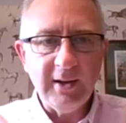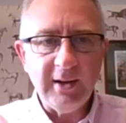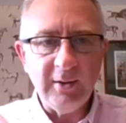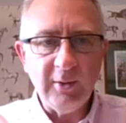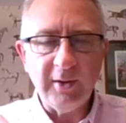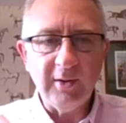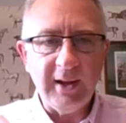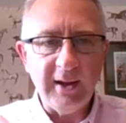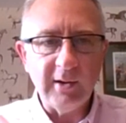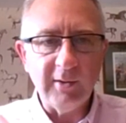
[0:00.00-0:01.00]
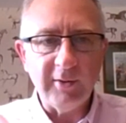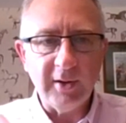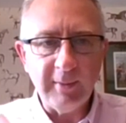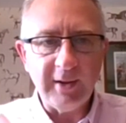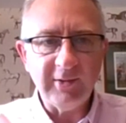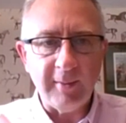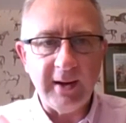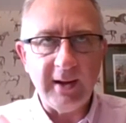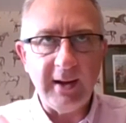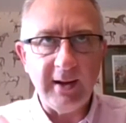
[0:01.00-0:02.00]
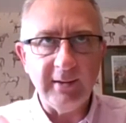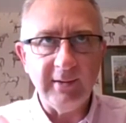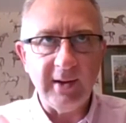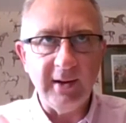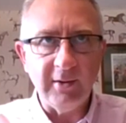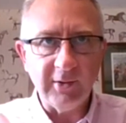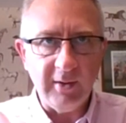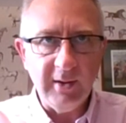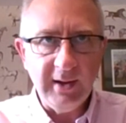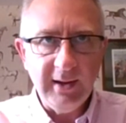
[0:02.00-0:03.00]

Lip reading: Nothing could lay a glove on him last time at Haydock. So,